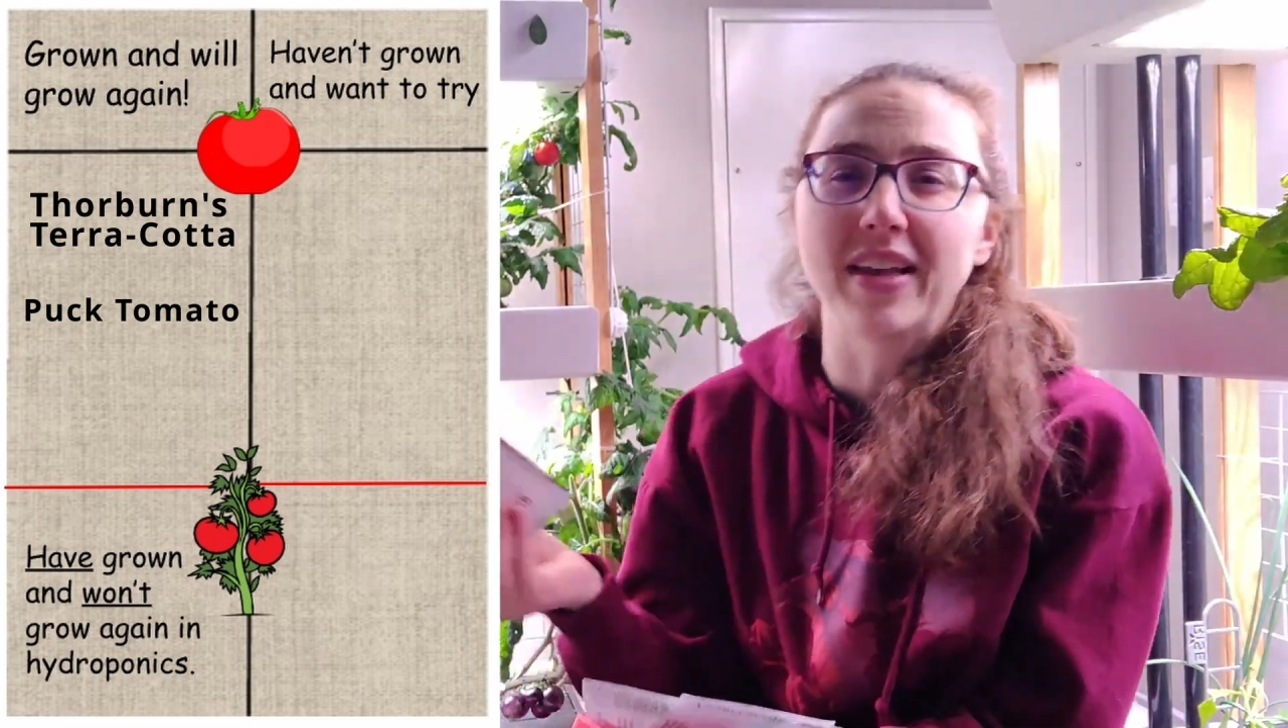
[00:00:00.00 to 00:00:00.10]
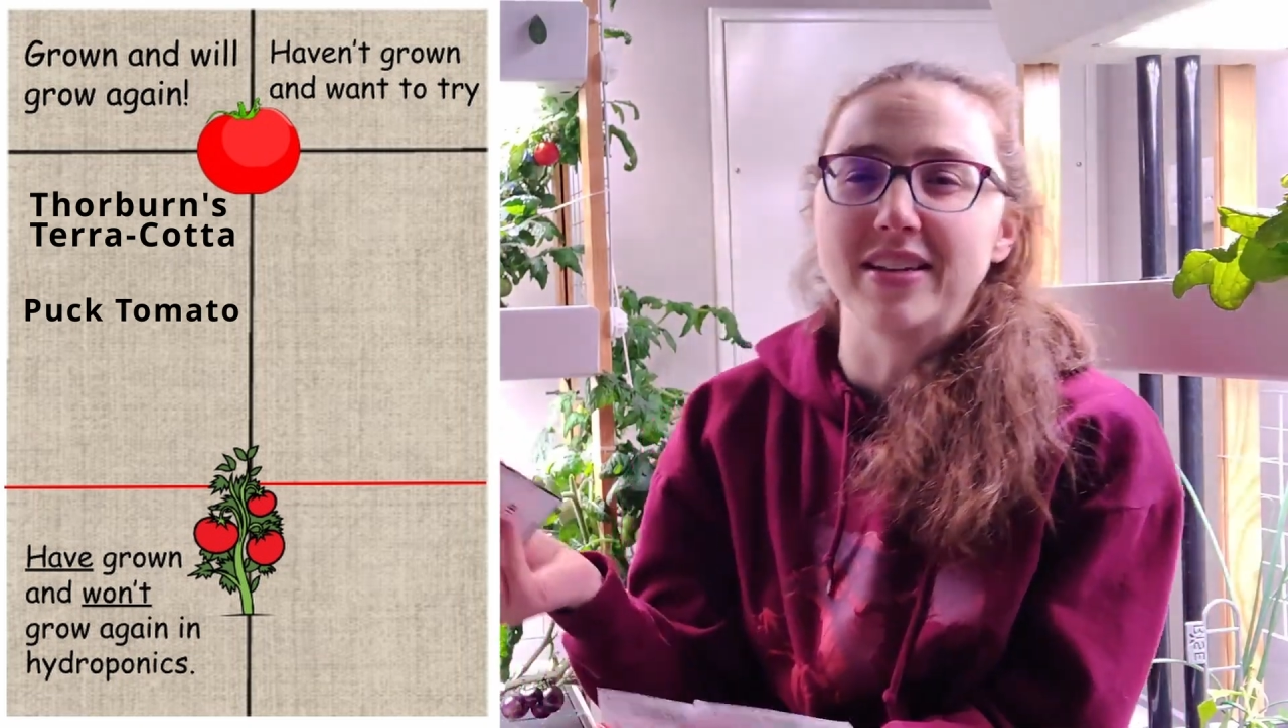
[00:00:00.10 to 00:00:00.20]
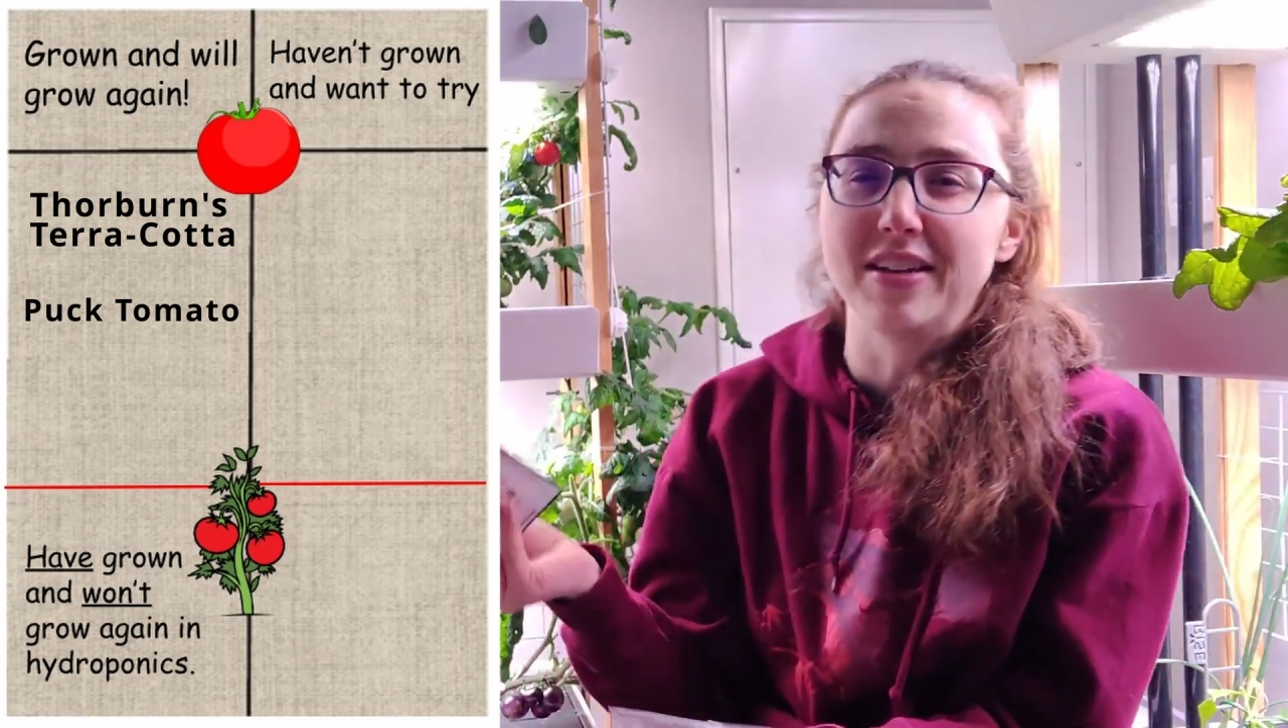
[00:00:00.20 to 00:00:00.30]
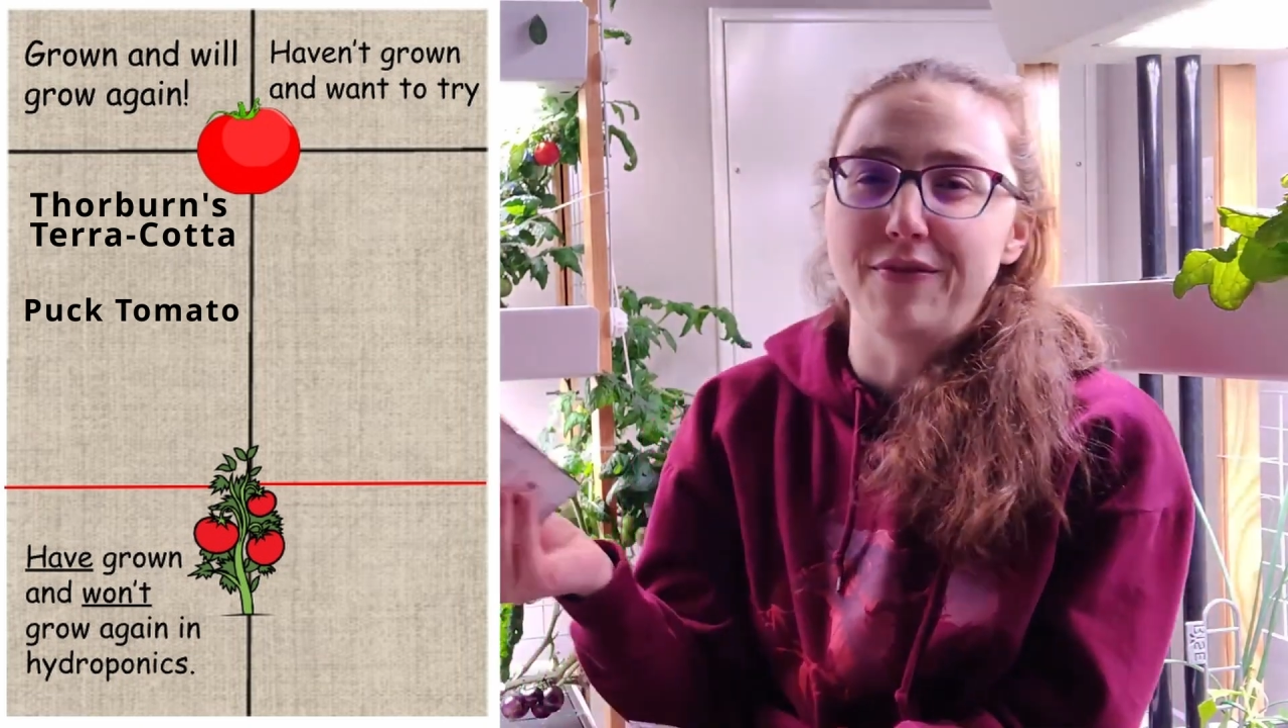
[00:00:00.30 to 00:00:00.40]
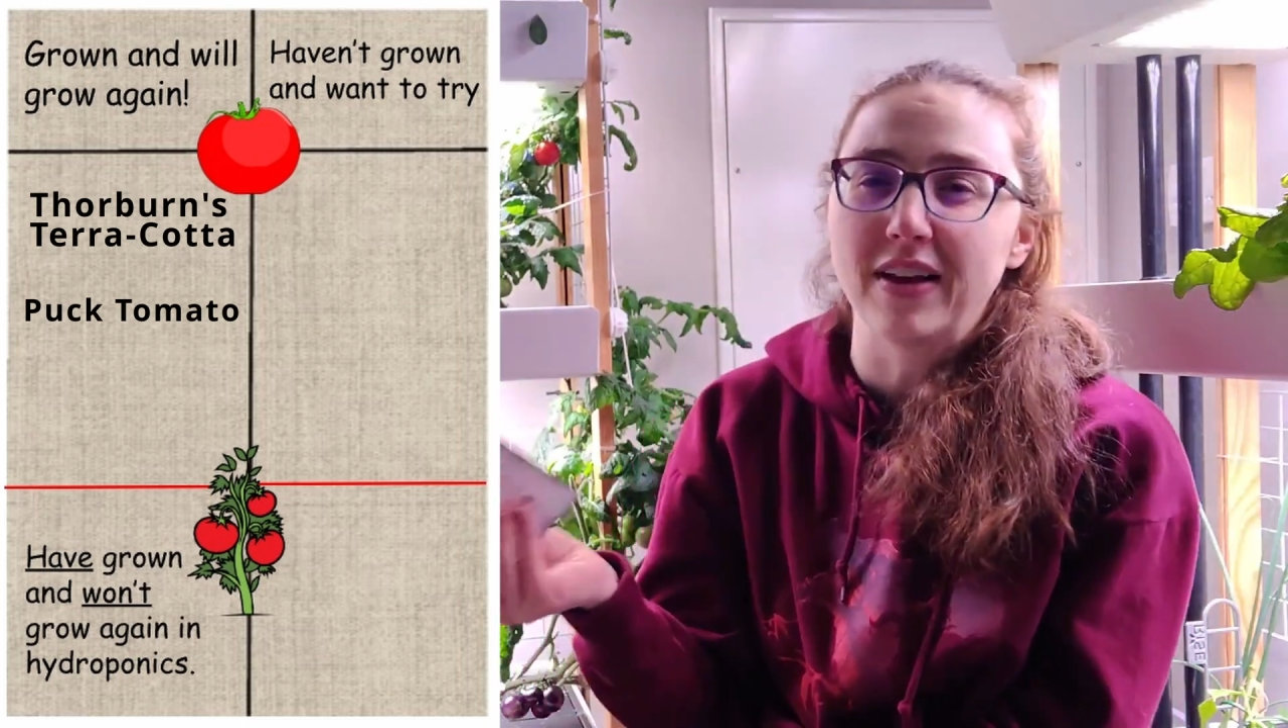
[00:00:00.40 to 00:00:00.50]
it
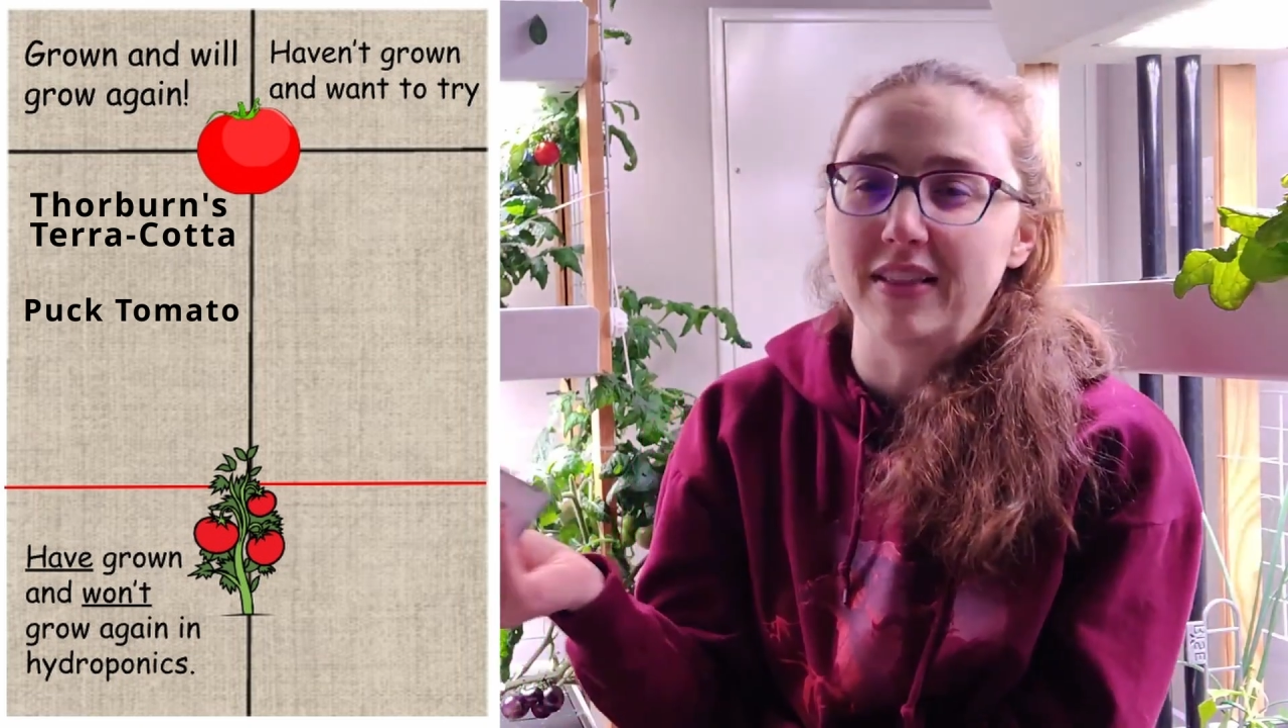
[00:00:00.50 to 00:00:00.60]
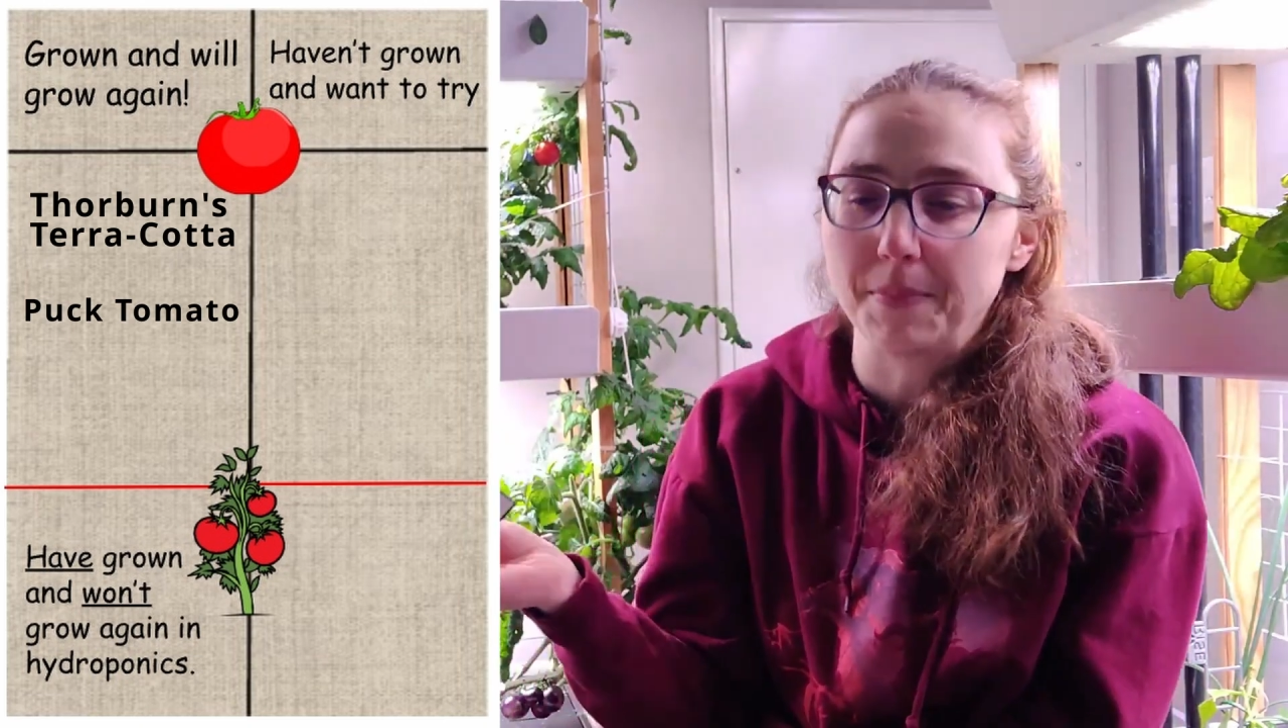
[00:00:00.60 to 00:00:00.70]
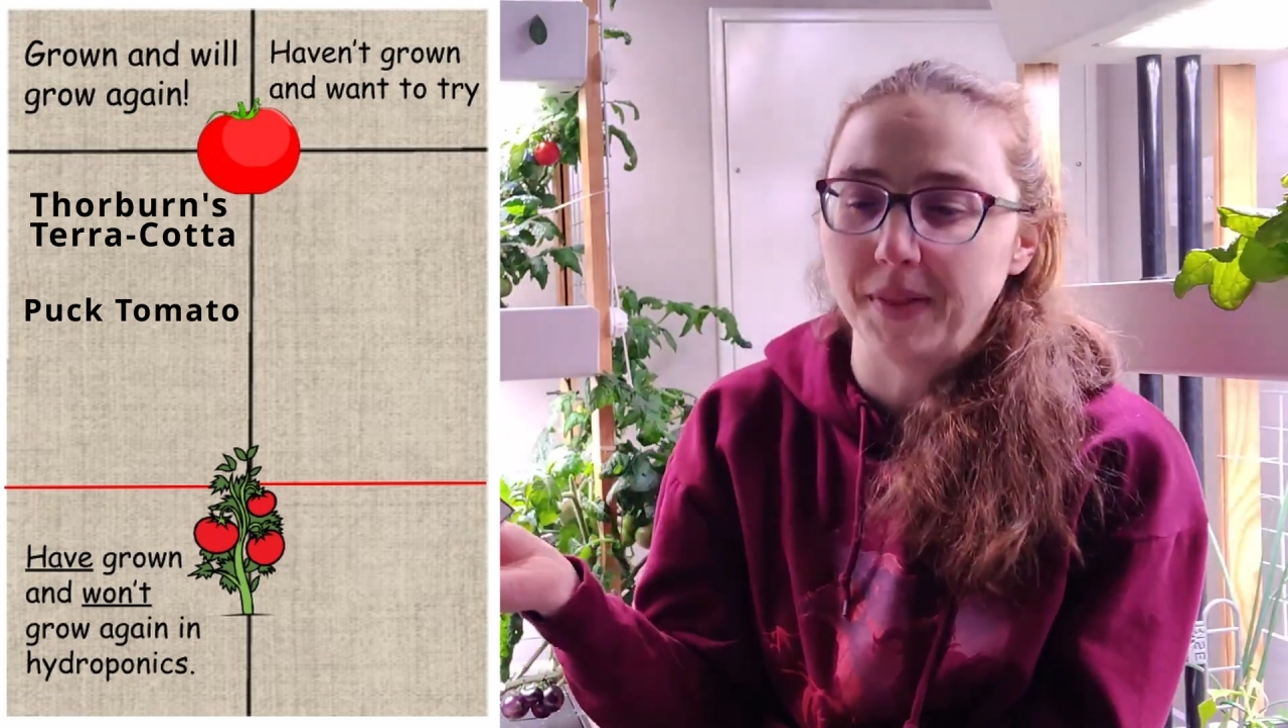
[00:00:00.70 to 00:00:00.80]
didn't affect the